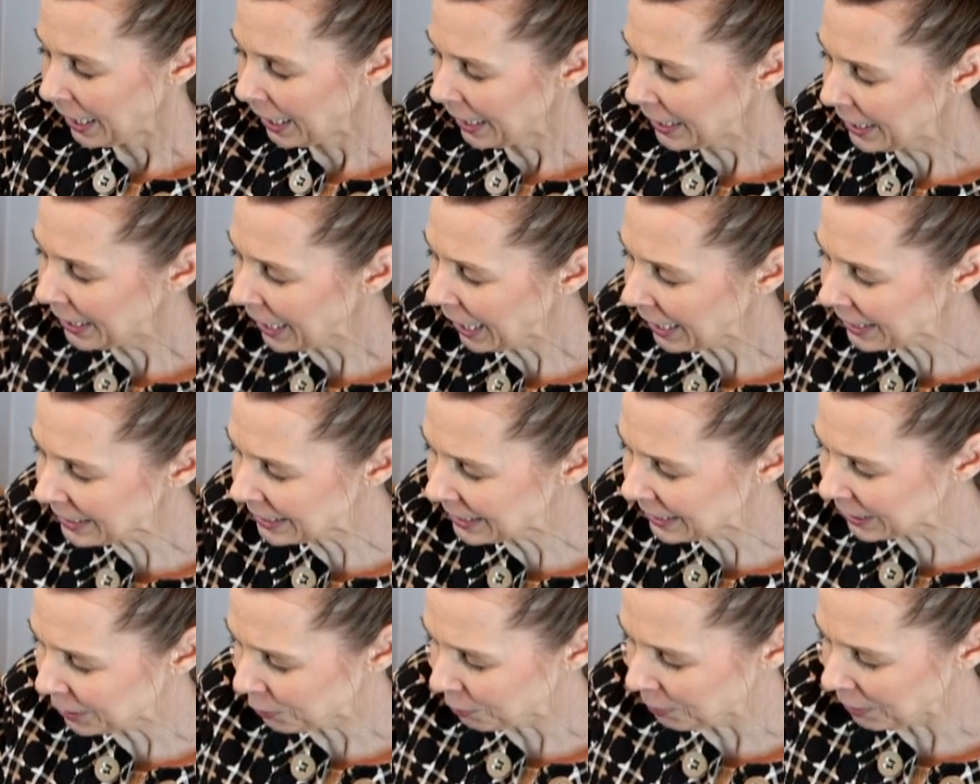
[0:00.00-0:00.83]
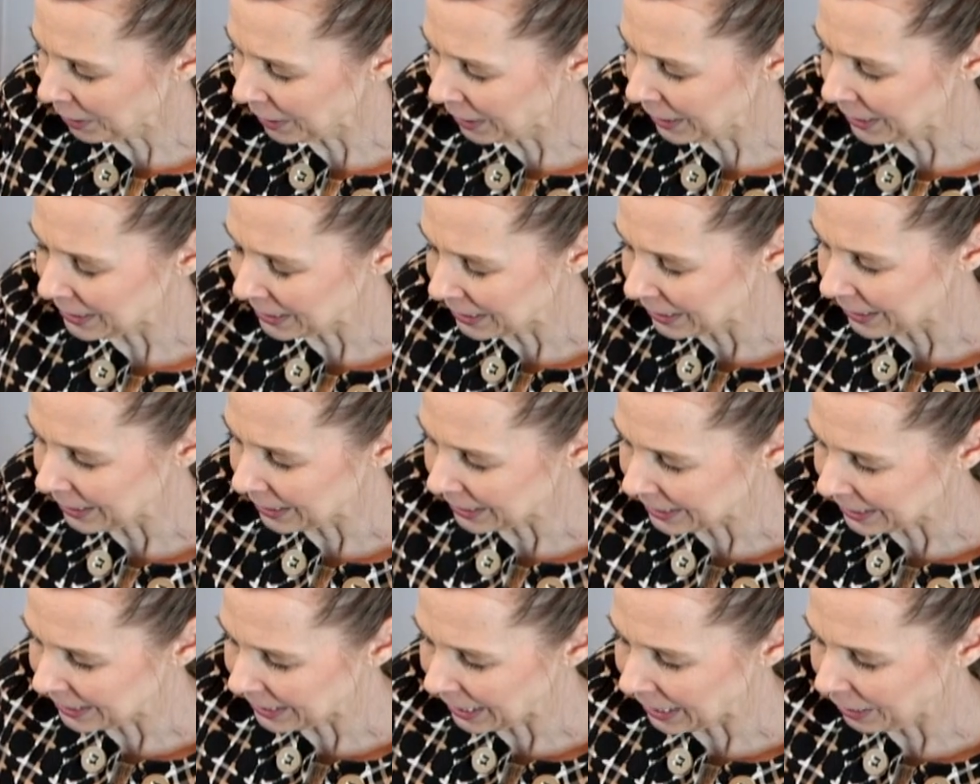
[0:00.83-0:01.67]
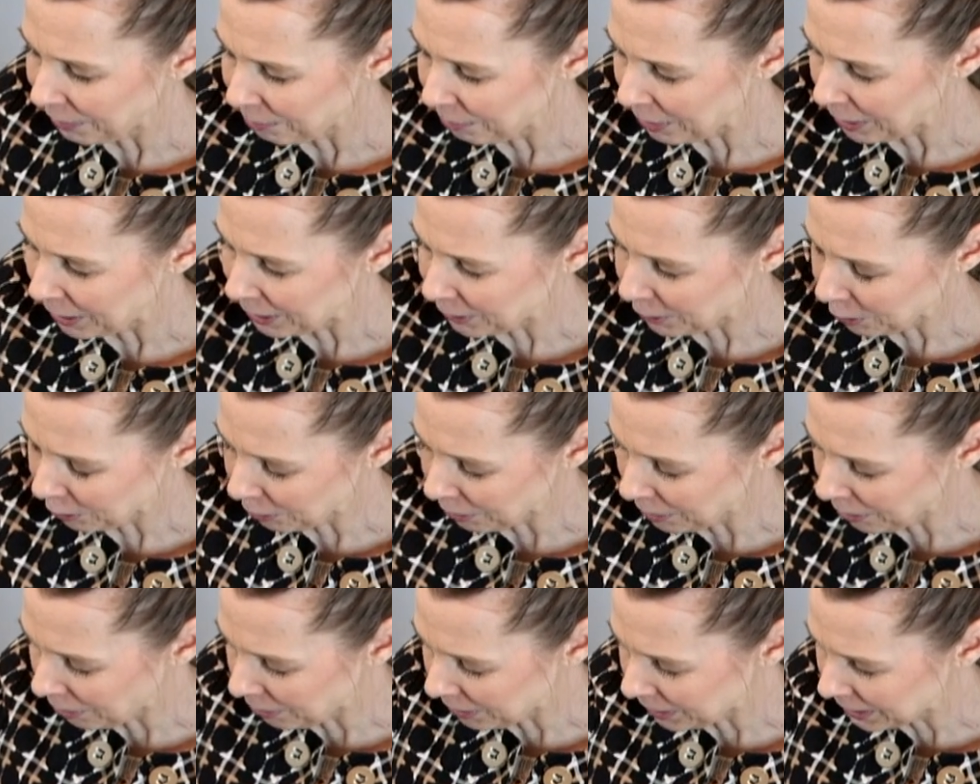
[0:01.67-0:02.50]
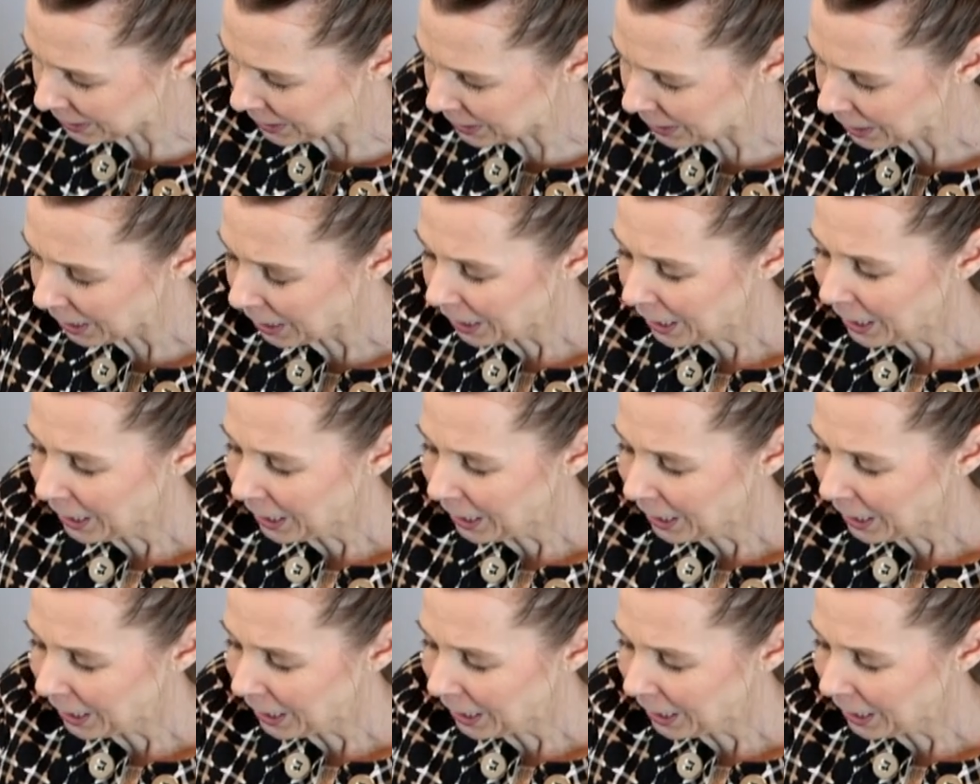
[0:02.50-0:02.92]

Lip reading: yes, this really isn't the same, but as you'll notice,